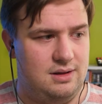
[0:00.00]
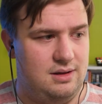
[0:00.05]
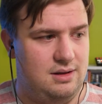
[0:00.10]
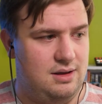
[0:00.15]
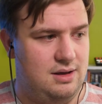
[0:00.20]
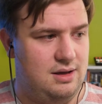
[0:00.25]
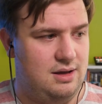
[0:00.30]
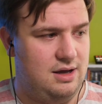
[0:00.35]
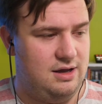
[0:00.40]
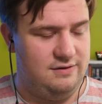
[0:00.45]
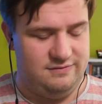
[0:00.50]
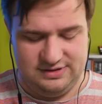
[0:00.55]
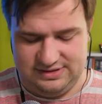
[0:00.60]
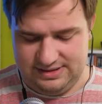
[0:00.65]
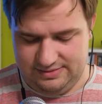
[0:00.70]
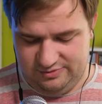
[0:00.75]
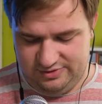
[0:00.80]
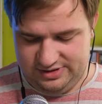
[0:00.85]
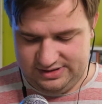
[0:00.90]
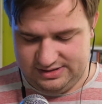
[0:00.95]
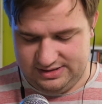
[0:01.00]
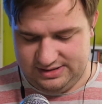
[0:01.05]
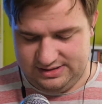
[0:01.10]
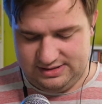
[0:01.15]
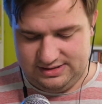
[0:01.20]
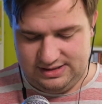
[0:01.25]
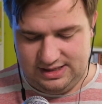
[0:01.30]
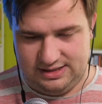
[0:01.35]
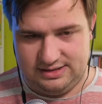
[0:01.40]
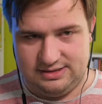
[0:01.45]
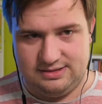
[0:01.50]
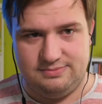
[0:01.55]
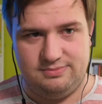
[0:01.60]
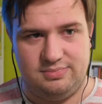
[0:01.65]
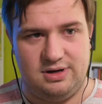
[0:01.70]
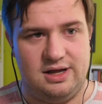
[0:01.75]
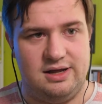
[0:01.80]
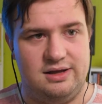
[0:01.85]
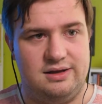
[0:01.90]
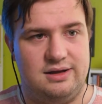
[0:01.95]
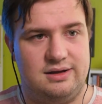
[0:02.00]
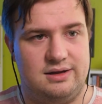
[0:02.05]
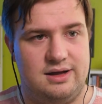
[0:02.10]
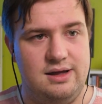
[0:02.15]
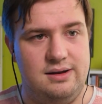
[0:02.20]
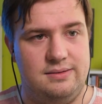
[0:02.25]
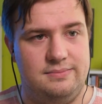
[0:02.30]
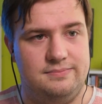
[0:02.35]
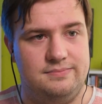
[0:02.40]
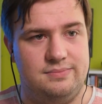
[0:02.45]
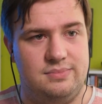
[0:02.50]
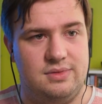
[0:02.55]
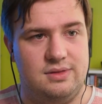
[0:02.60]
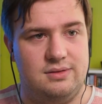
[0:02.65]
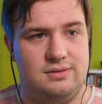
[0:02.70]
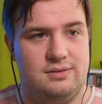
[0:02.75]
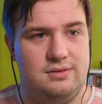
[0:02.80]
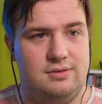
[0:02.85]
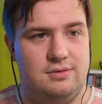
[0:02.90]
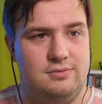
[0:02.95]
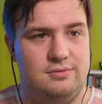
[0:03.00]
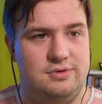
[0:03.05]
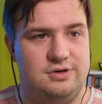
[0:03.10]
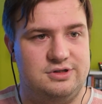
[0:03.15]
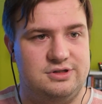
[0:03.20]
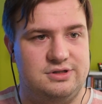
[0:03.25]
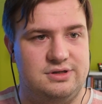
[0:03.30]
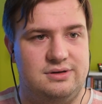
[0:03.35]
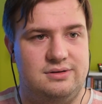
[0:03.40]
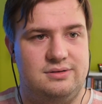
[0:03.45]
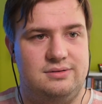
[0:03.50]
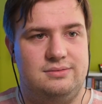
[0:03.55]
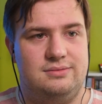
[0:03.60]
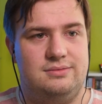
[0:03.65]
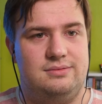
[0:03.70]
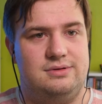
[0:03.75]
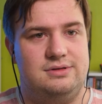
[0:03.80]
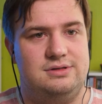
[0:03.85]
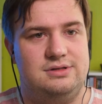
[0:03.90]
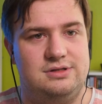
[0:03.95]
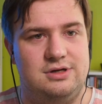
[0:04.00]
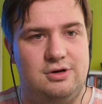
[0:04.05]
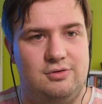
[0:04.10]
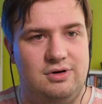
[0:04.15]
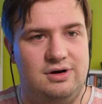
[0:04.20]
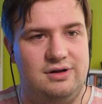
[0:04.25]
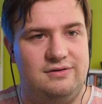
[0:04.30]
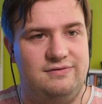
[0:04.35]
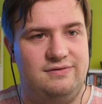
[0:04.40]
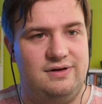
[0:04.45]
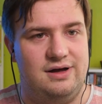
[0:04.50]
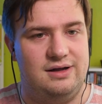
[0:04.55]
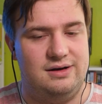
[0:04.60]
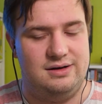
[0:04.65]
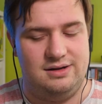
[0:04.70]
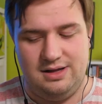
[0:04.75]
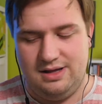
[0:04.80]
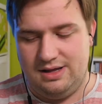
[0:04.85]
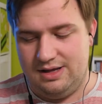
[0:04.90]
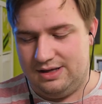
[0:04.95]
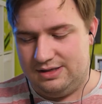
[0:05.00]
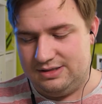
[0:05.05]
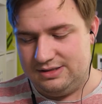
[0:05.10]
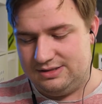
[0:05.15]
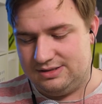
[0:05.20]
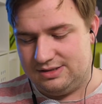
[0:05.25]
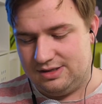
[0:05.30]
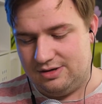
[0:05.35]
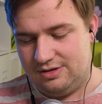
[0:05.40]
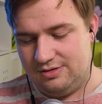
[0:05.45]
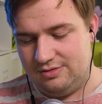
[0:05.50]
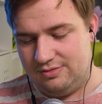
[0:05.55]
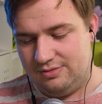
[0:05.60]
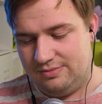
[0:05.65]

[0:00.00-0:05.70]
And for some reason it starts playing again, which is totally fine. So